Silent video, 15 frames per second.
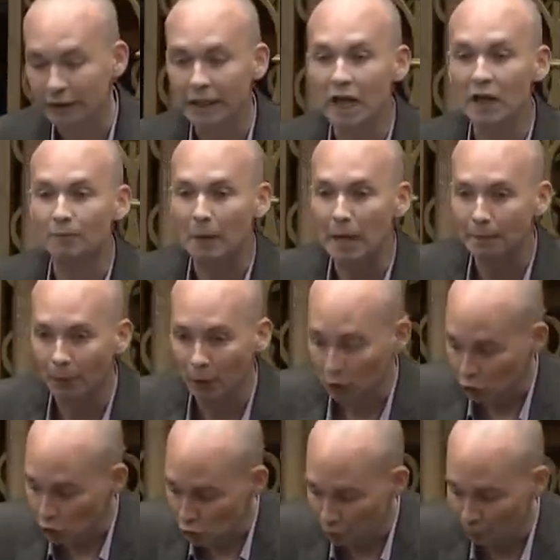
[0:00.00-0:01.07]
If people
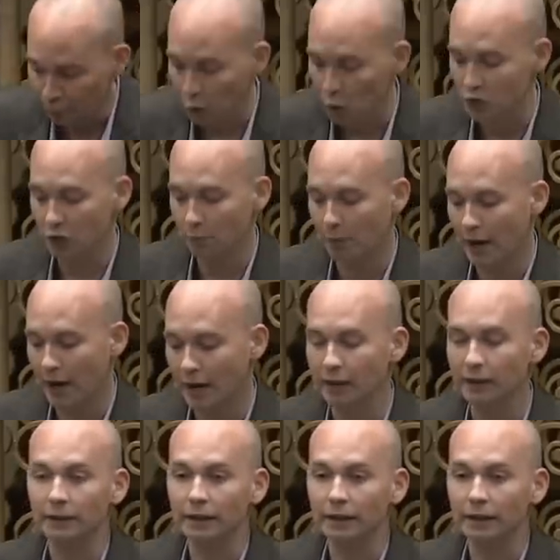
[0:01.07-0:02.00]
refuse to pay,